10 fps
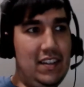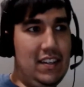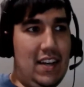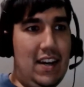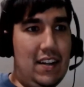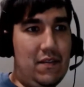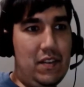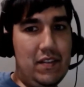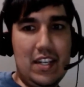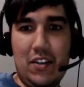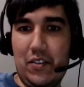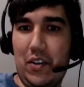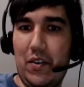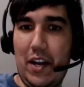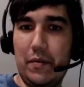God, 15 years
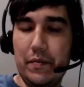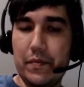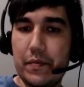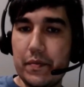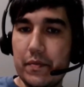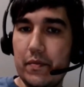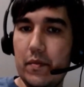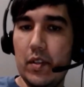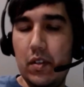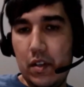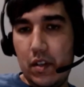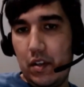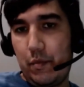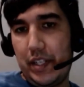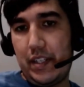ago now.
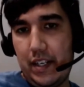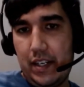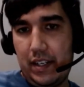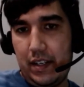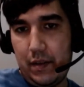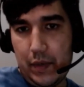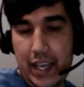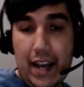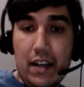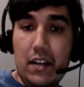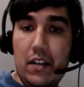But yeah,